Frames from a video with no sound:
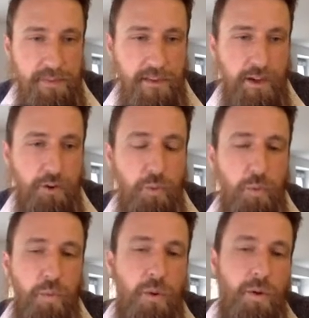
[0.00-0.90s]

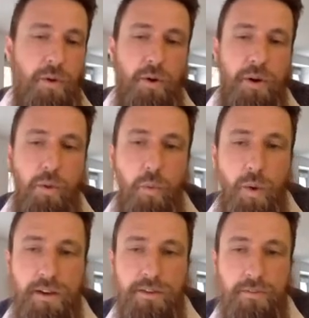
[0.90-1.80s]

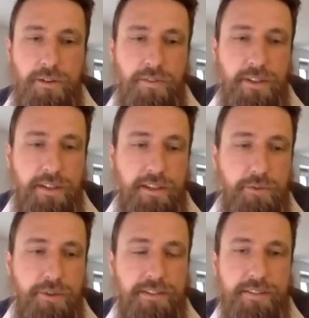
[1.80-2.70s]
One of the key
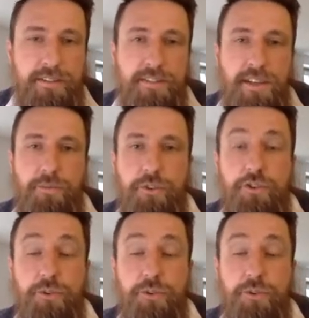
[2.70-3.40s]
reasons to